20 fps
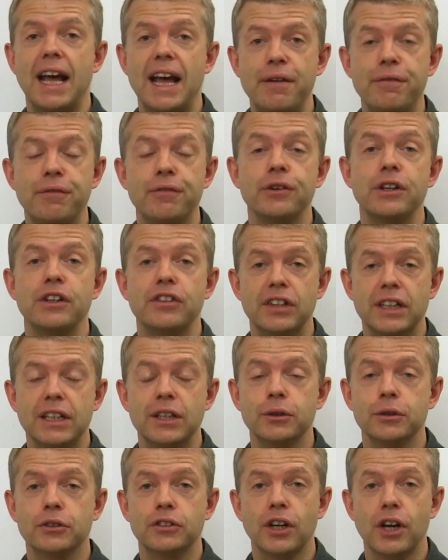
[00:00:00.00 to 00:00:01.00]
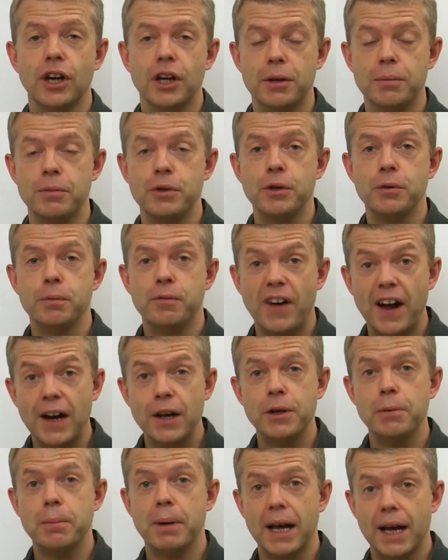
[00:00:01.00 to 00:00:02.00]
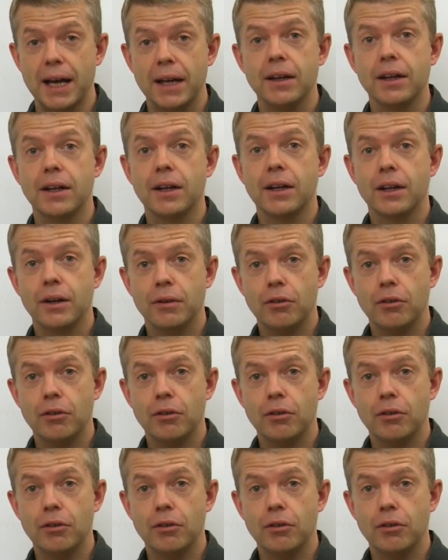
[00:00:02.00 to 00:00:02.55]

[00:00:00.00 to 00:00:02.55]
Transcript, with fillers: every single time you value bet,